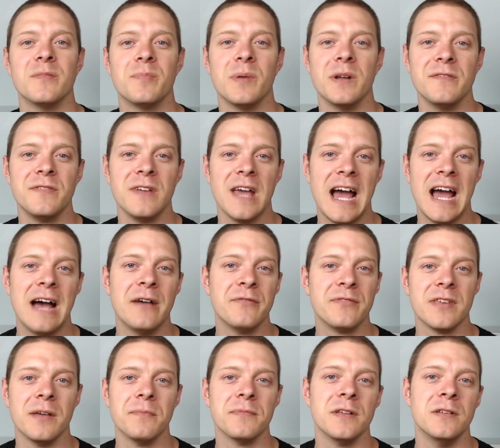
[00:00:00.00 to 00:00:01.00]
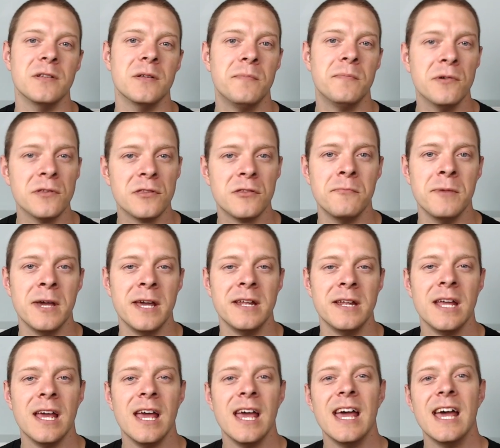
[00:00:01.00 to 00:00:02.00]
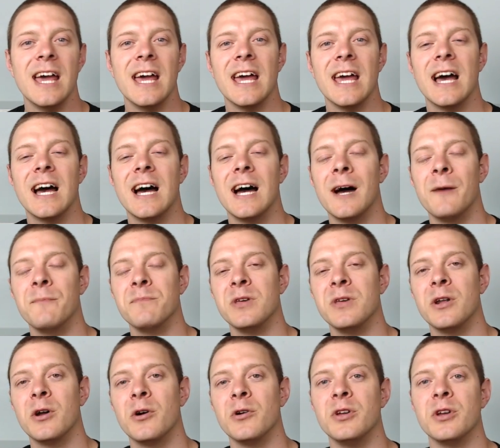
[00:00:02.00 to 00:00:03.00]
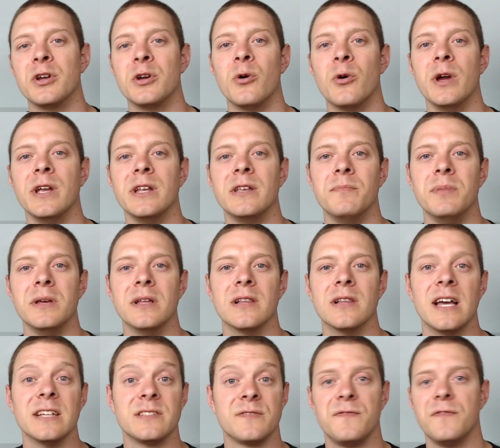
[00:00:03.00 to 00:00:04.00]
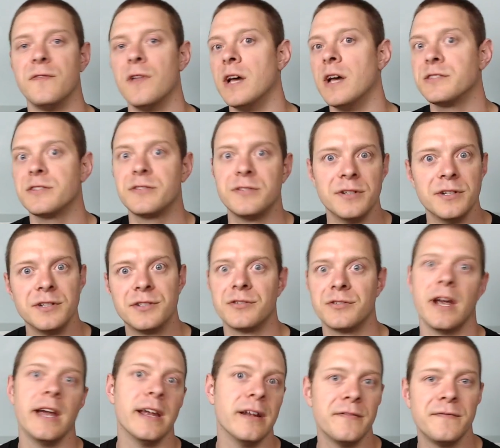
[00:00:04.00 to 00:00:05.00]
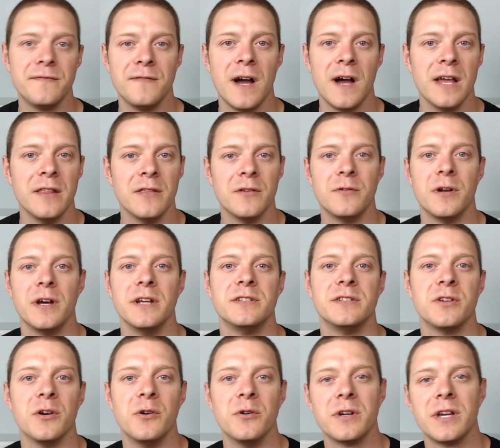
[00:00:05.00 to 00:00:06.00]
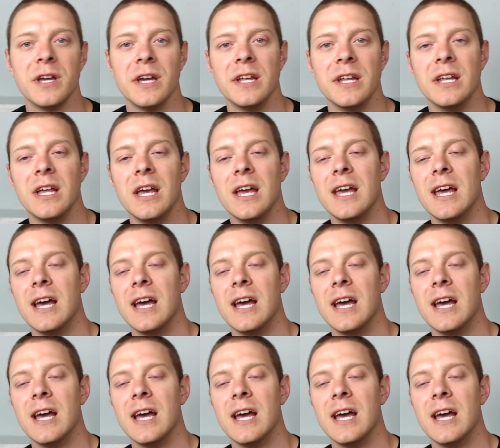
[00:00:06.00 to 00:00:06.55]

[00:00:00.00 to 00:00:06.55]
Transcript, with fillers: But if you have something to put them in, um, you know you're going to be less flustered trying to find the right token.